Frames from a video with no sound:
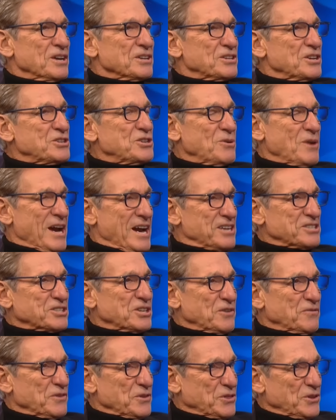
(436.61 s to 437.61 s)
did you ask
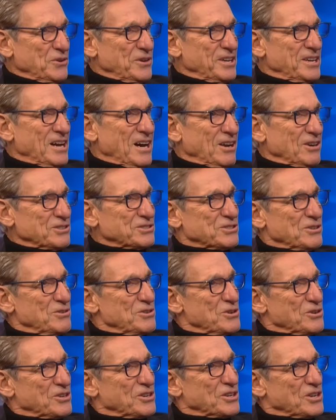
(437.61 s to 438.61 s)
her for $30 so
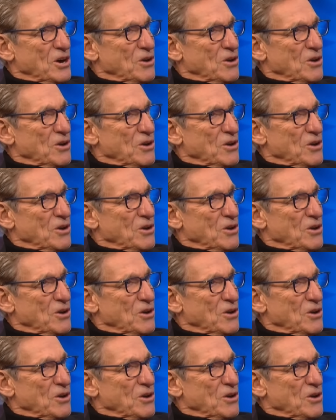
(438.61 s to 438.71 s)
you could